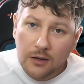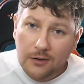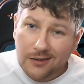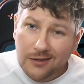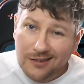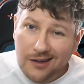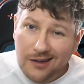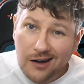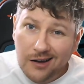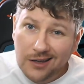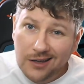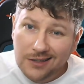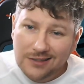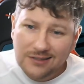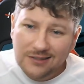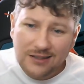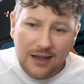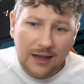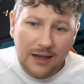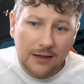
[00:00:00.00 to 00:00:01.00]

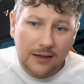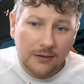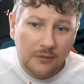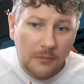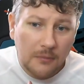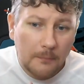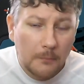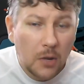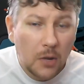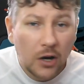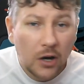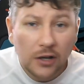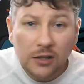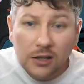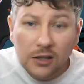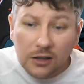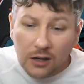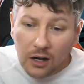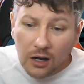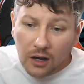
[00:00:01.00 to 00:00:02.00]
guides and
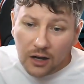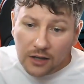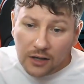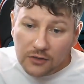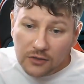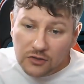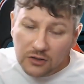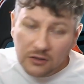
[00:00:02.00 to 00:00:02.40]
mining guides